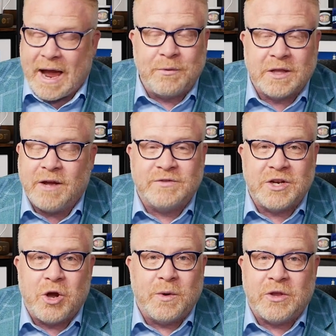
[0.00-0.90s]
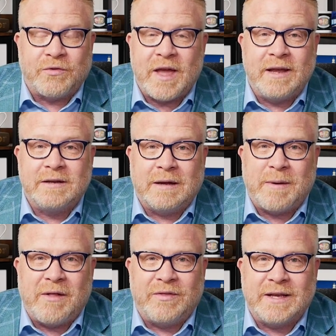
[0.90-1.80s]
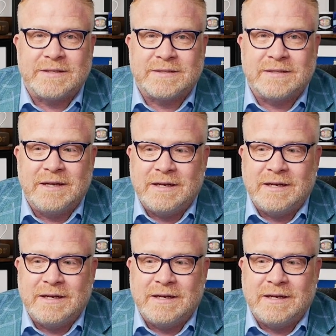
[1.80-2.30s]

I would love to know what you think about this.